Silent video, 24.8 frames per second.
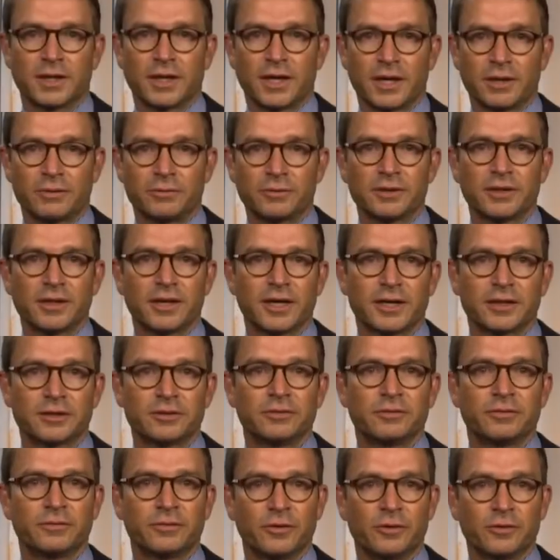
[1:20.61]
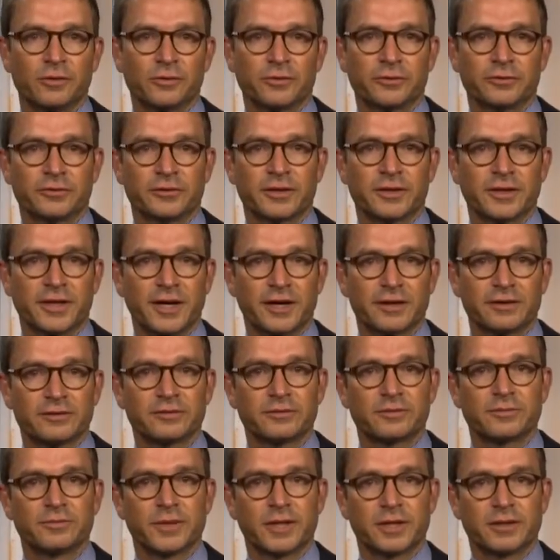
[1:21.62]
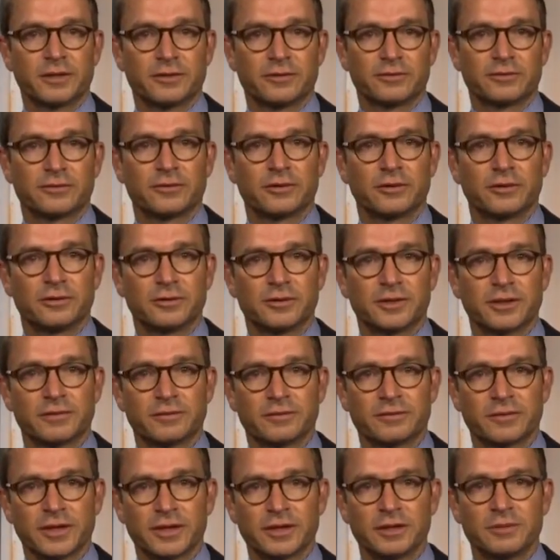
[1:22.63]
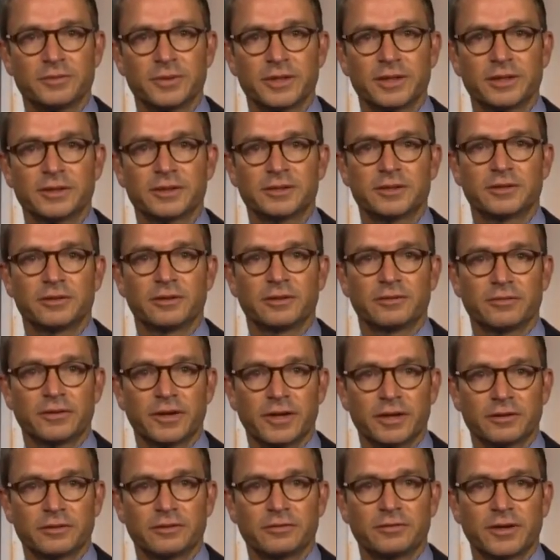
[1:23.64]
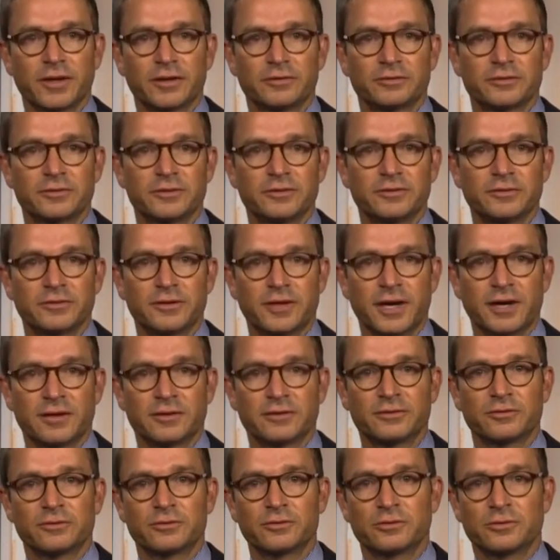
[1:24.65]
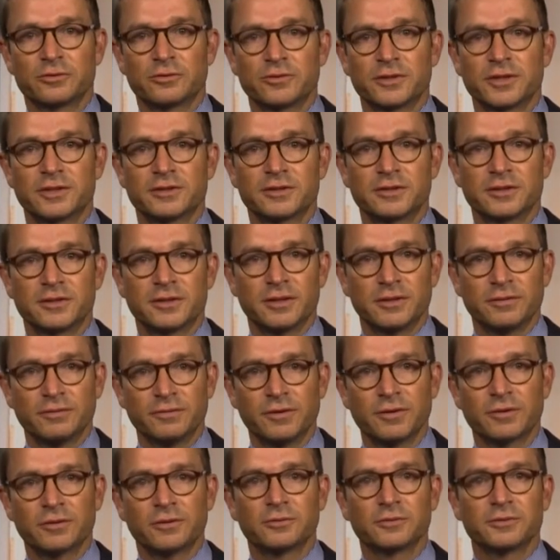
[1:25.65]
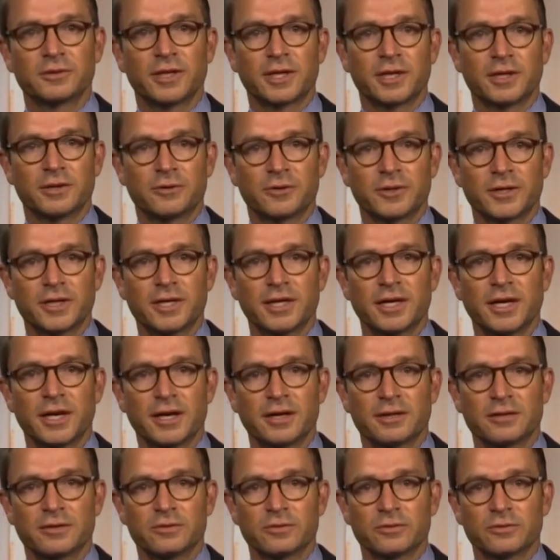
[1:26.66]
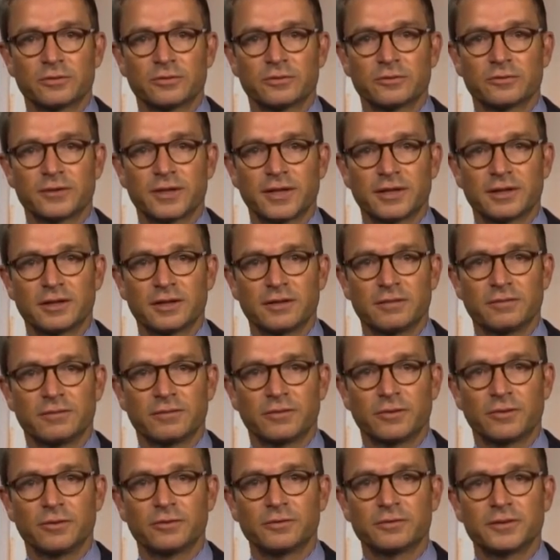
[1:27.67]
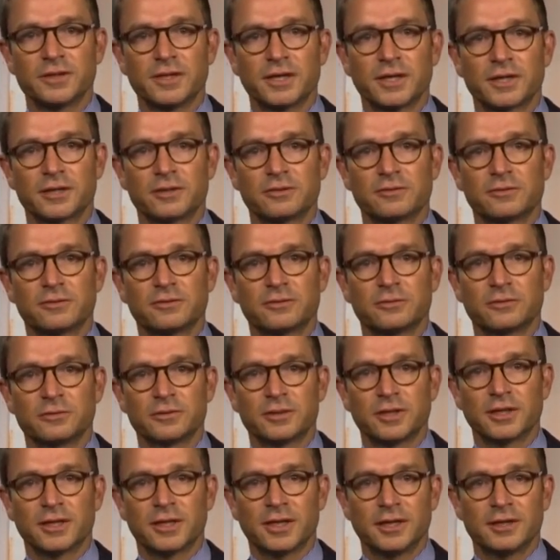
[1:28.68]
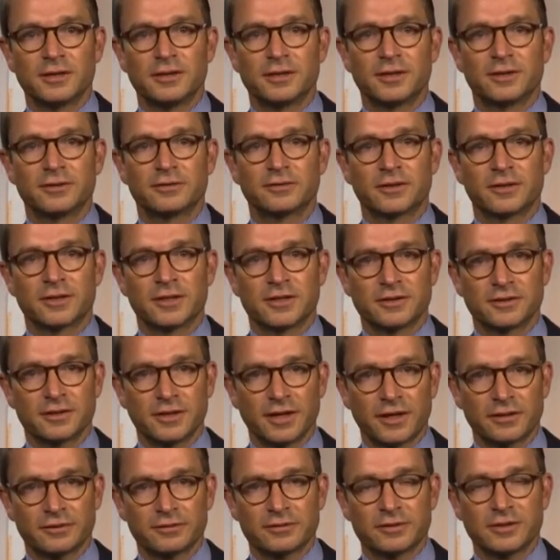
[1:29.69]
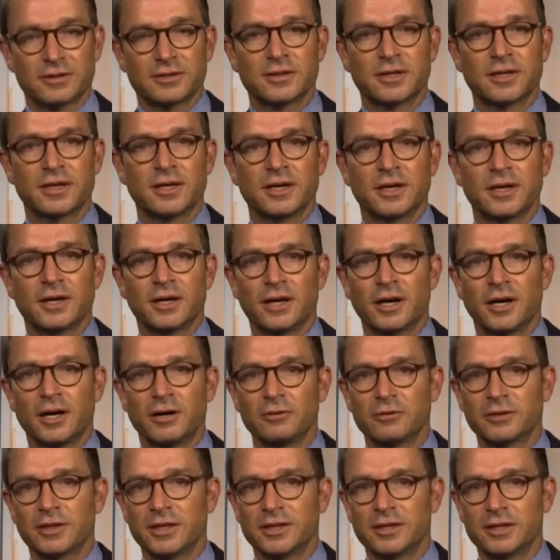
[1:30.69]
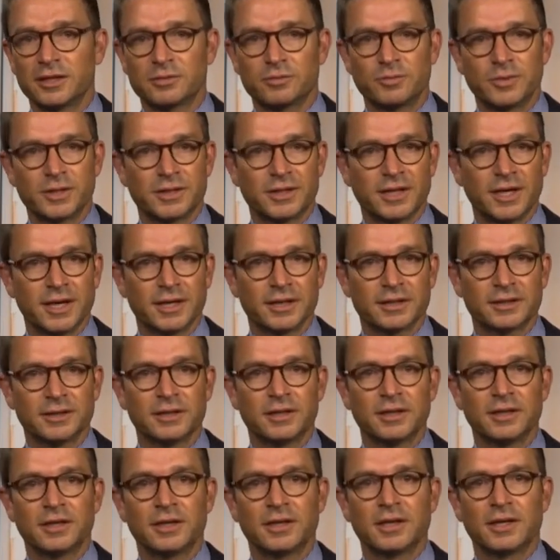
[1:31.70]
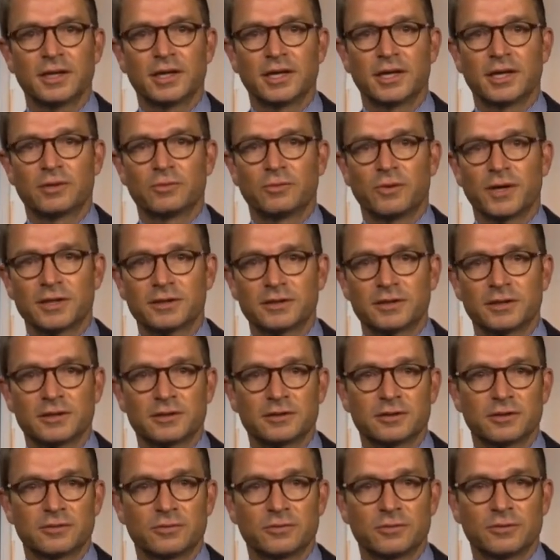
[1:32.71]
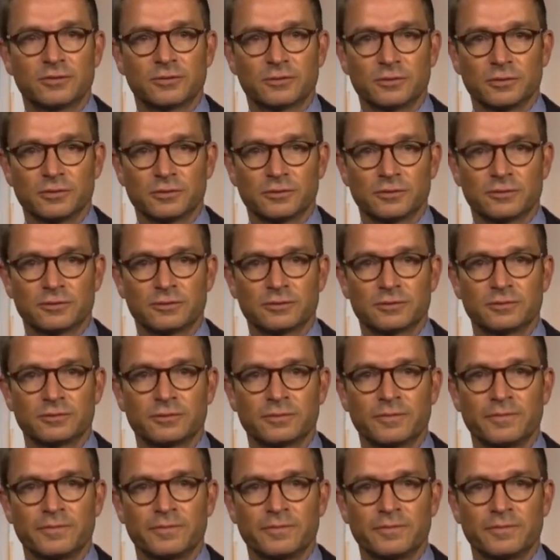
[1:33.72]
I would like to focus the next minutes on the availability of endovascular stents to treat difficult aortic aneurysms that involve the arteries to the kidneys and intestine. How can it be done and what are the results?